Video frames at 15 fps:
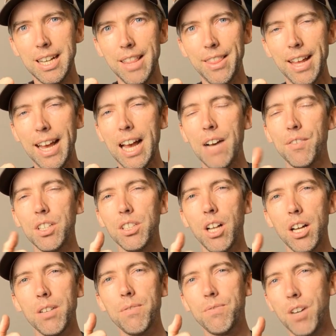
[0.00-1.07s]
that have a
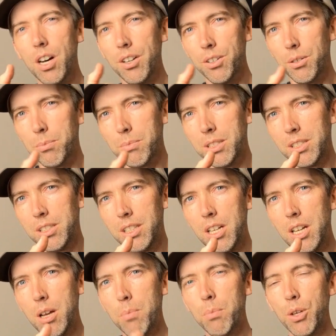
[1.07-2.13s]
lot of volume,
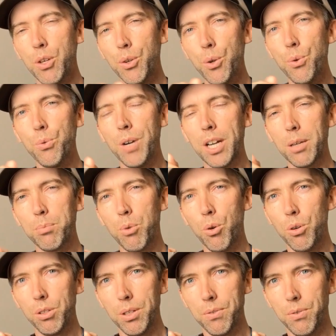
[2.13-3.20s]
but you rank
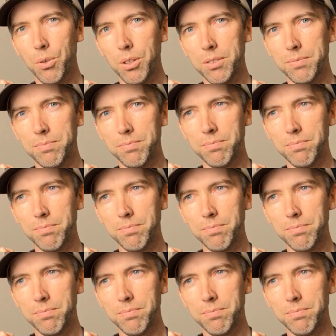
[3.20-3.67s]
poorly for.